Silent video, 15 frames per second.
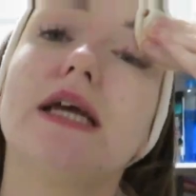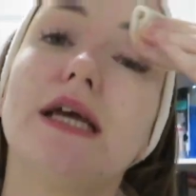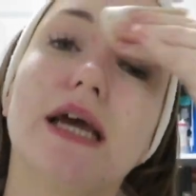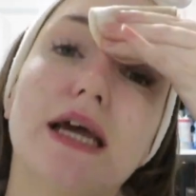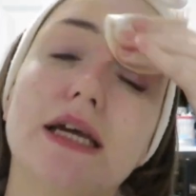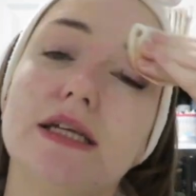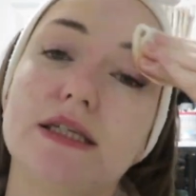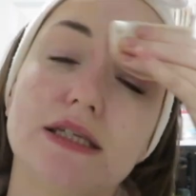in
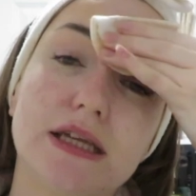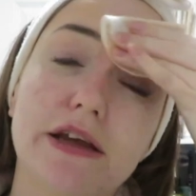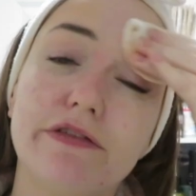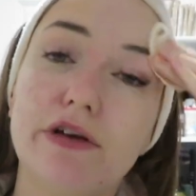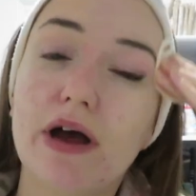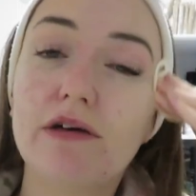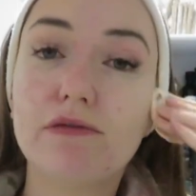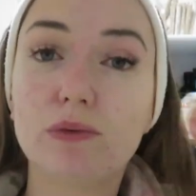case if
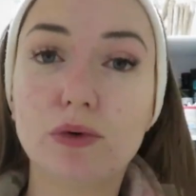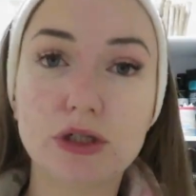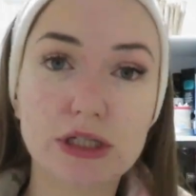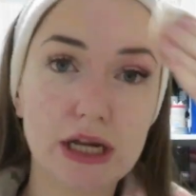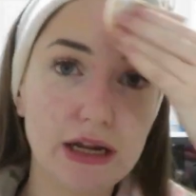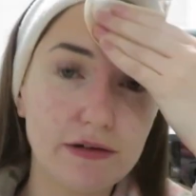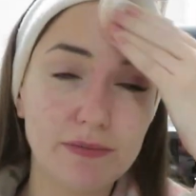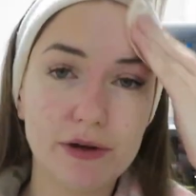you haven't watched
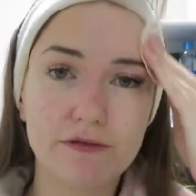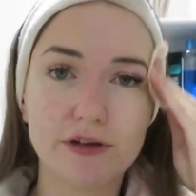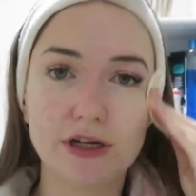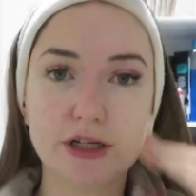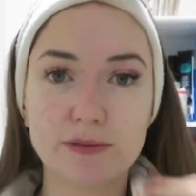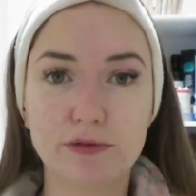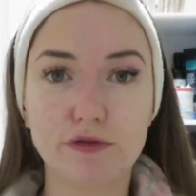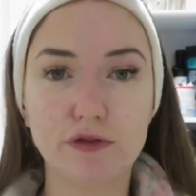any of my
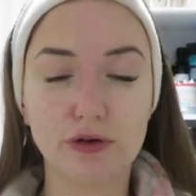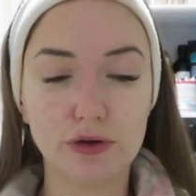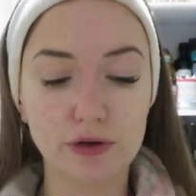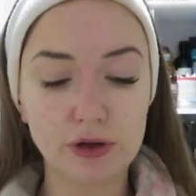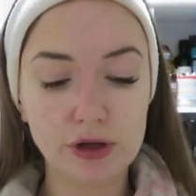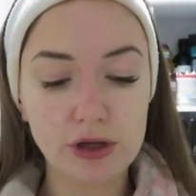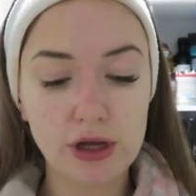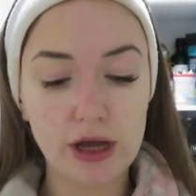videos
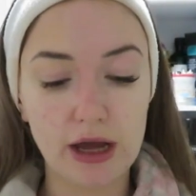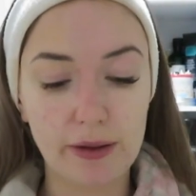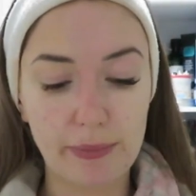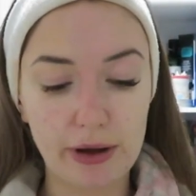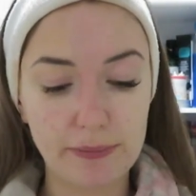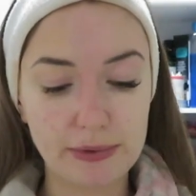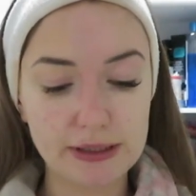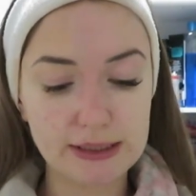before
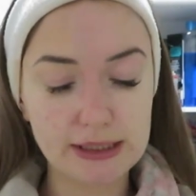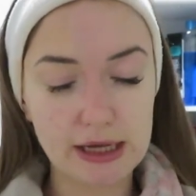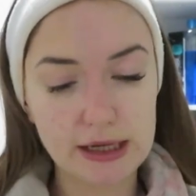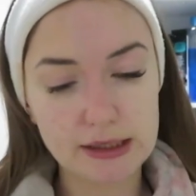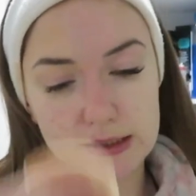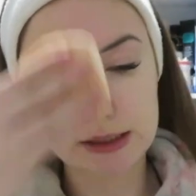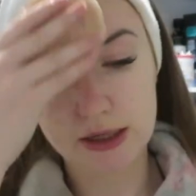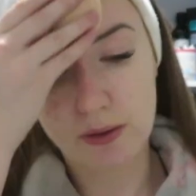about my
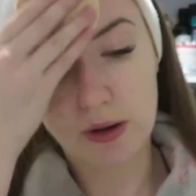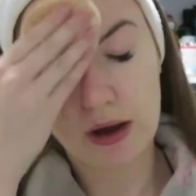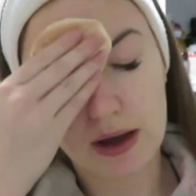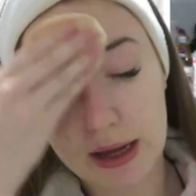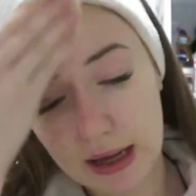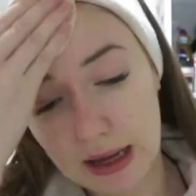skin, so I